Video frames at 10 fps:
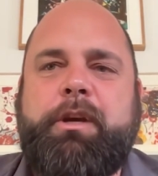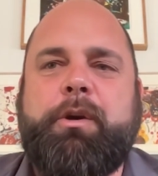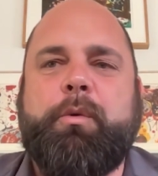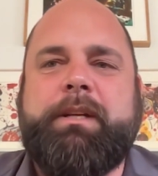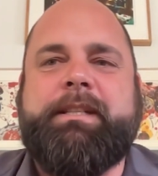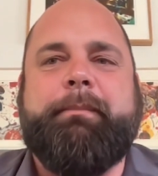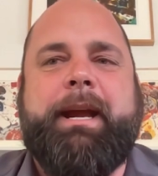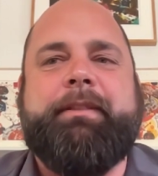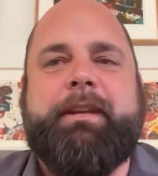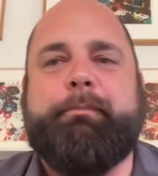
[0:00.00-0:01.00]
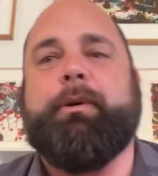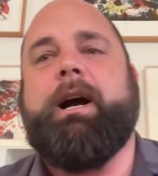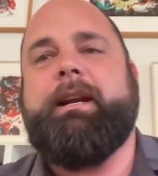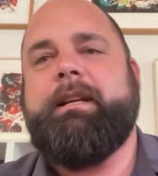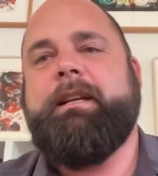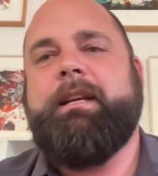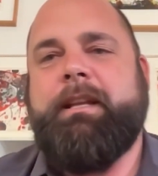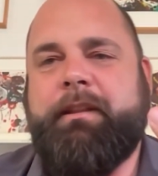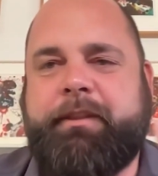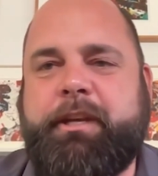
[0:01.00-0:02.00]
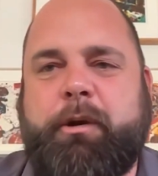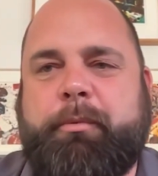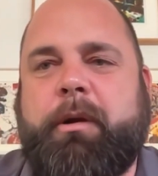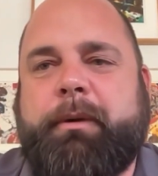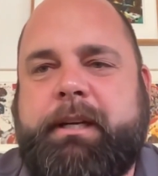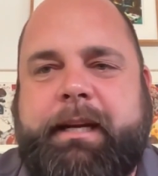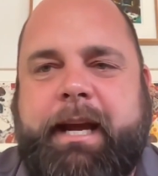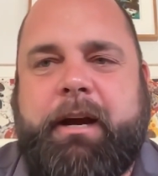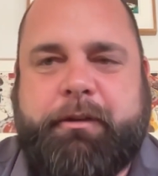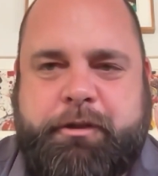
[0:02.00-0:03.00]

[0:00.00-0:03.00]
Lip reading: who was the man that brought Theobroma cacao,